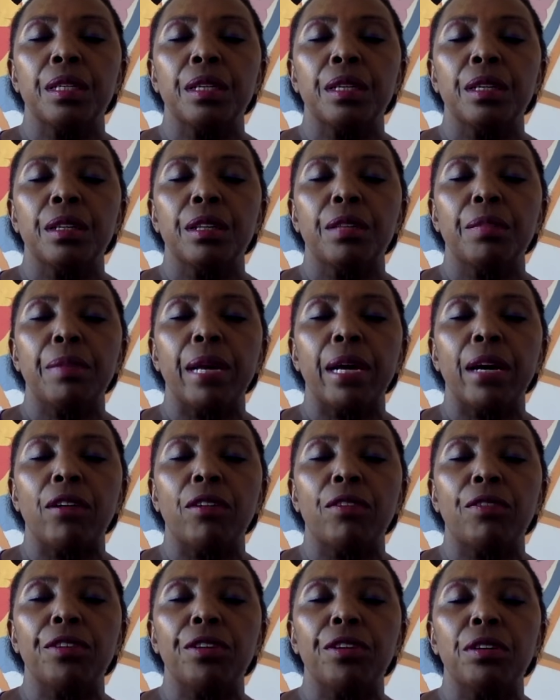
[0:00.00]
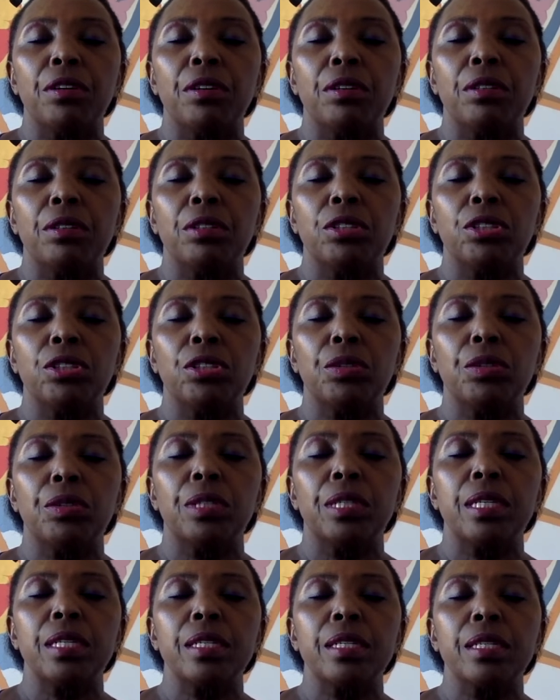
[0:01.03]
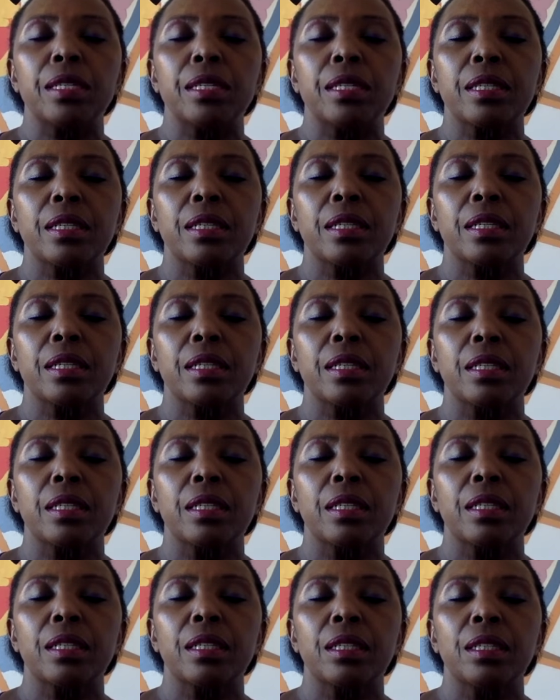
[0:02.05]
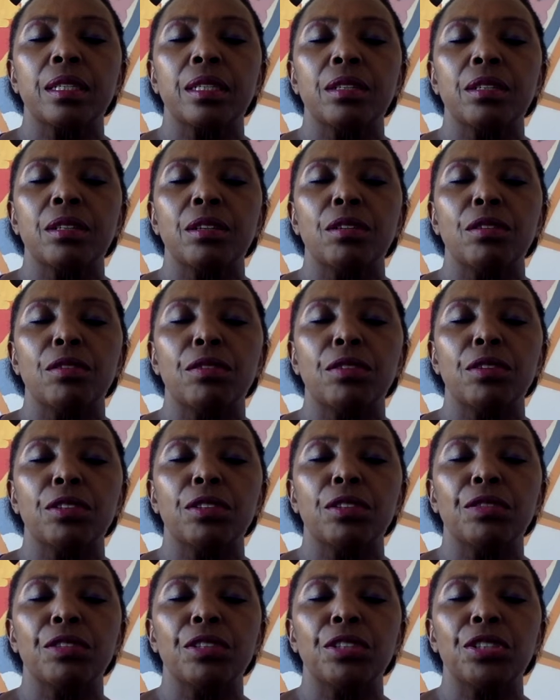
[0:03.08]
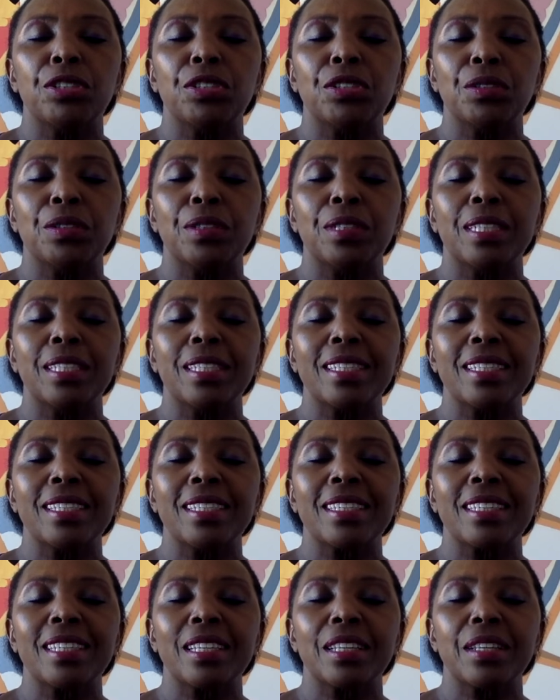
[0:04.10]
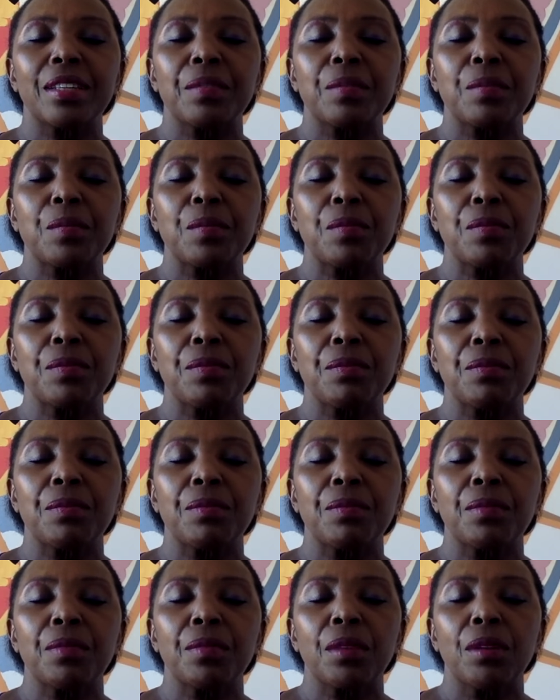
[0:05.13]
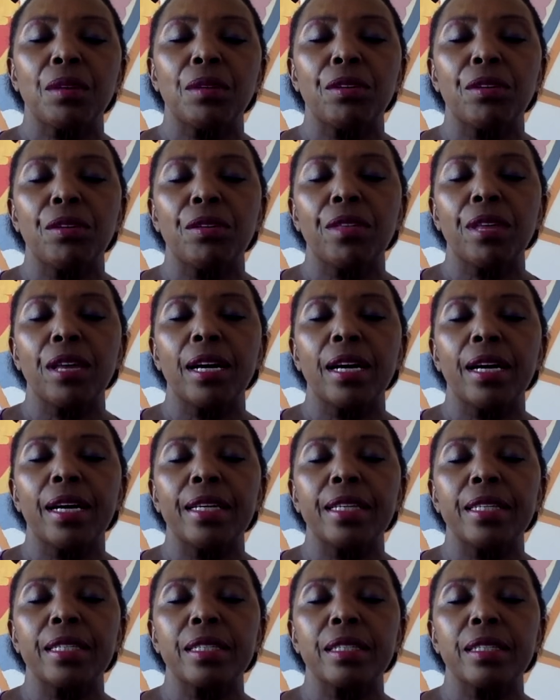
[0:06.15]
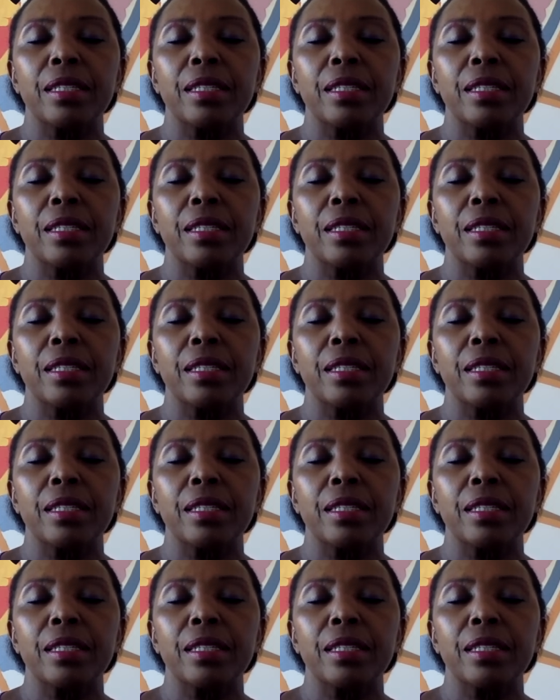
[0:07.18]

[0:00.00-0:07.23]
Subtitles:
the back of your shoulders, front of your shoulders, on your thighs.